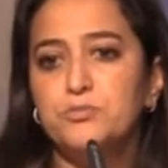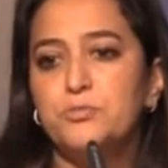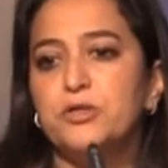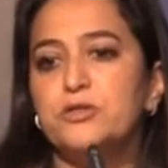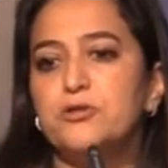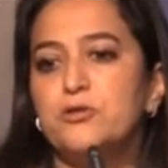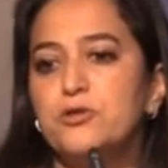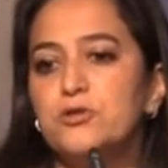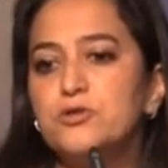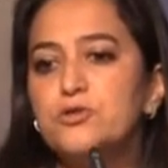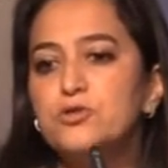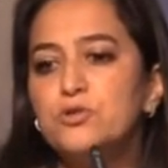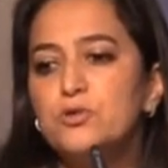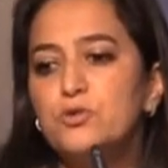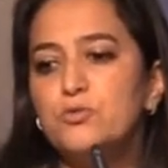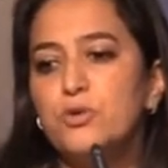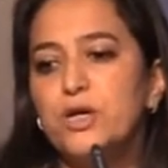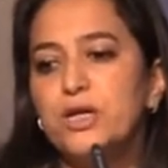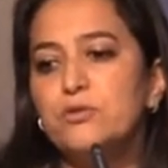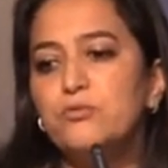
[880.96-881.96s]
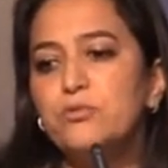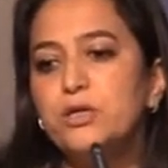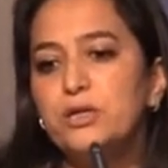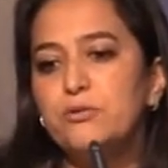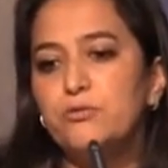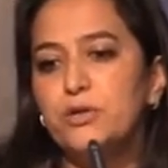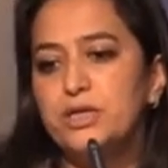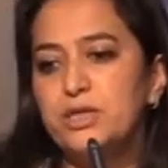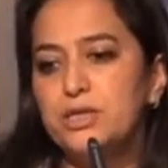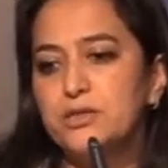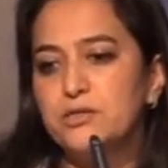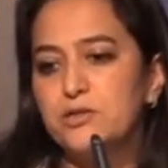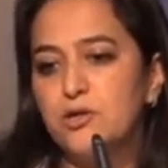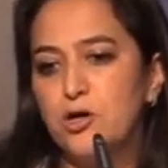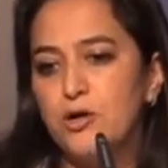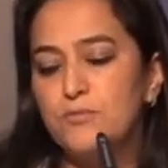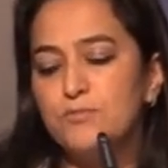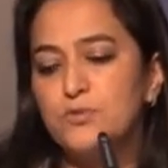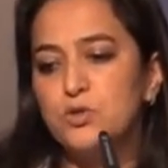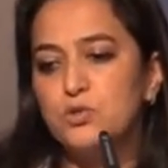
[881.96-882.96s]
but also when it
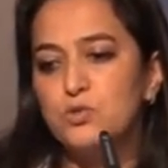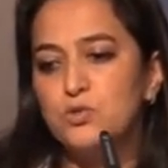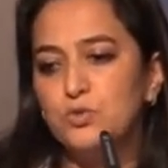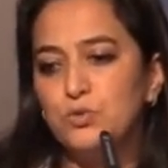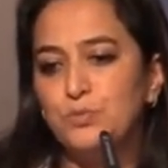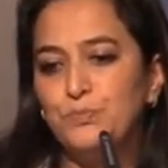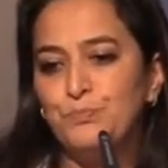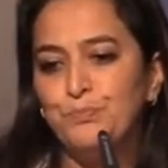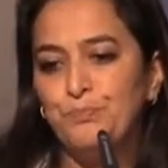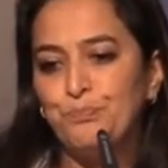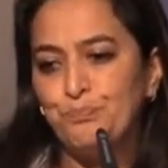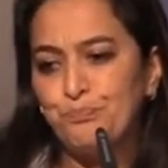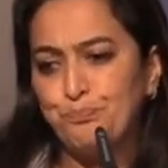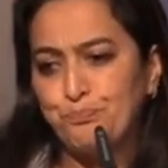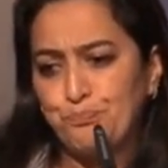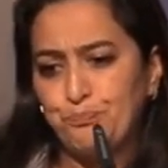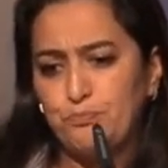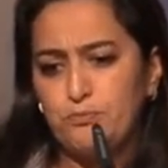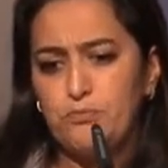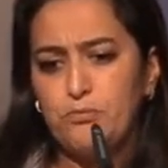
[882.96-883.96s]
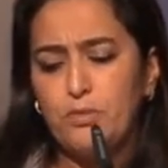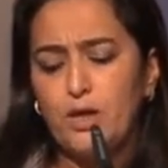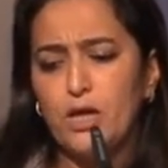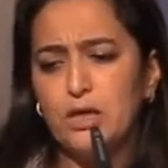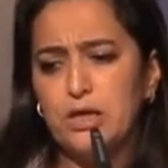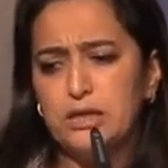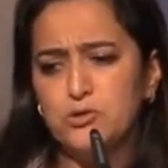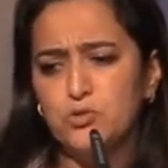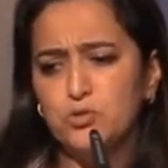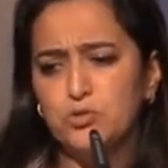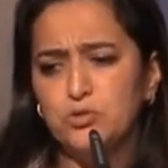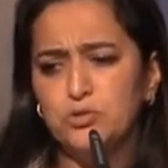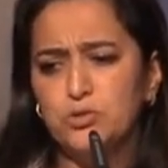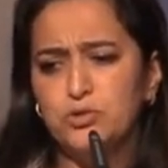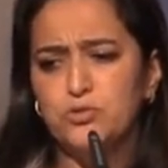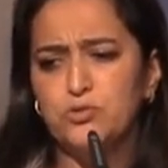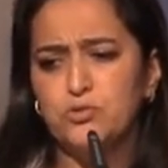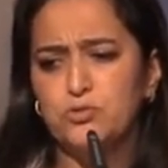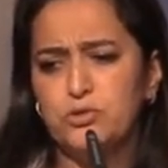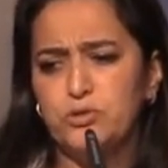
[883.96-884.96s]
comes to
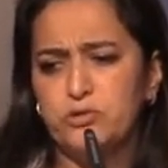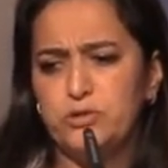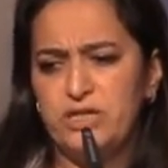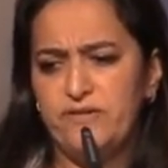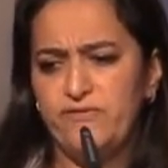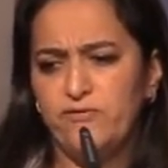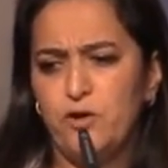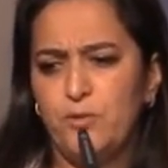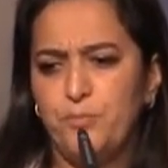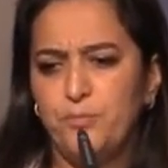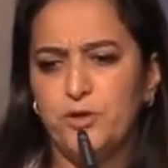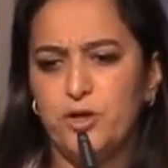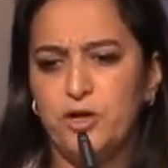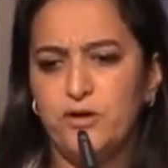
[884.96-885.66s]
the development